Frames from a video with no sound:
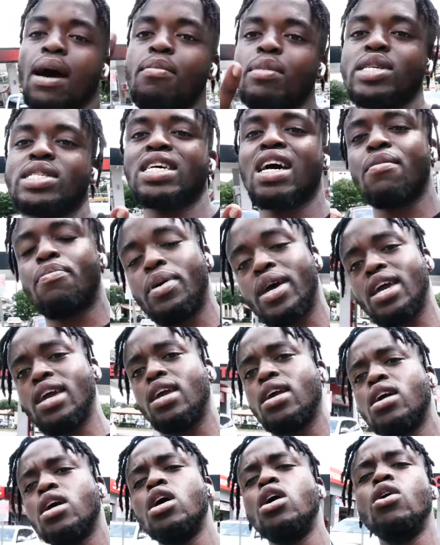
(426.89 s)
much I
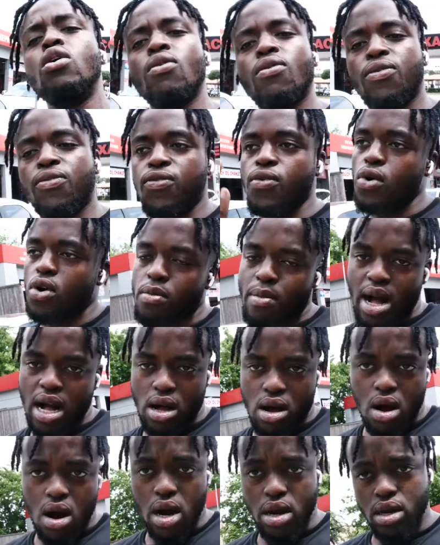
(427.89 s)
pay for my
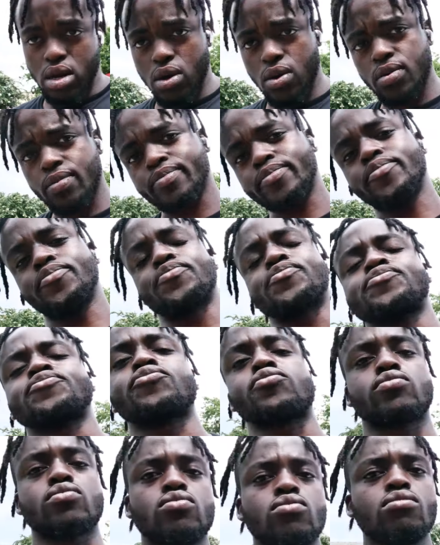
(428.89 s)
car note
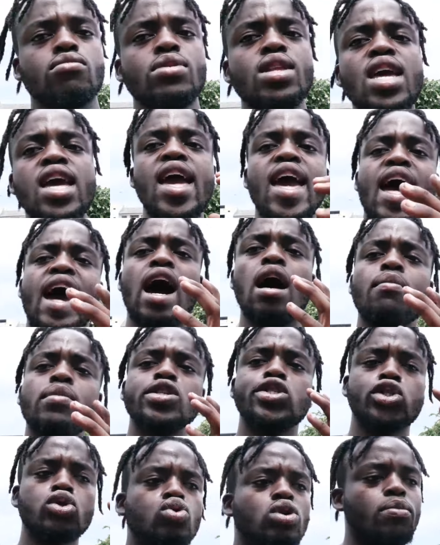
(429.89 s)
and how
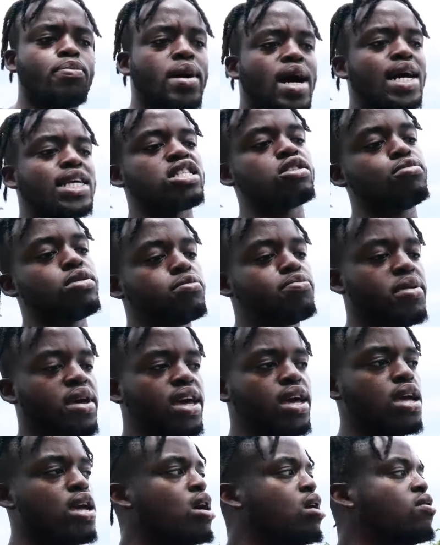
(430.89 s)
much you could possibly
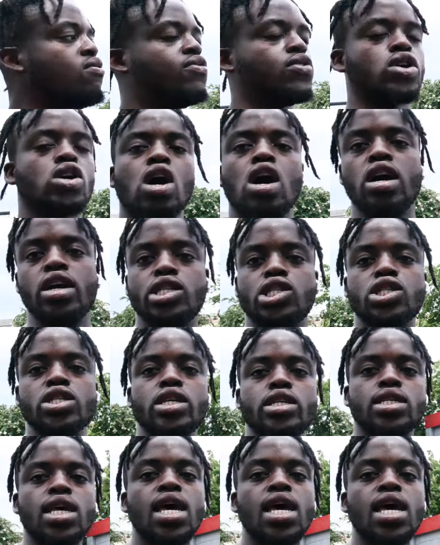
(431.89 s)
pay for car insurance.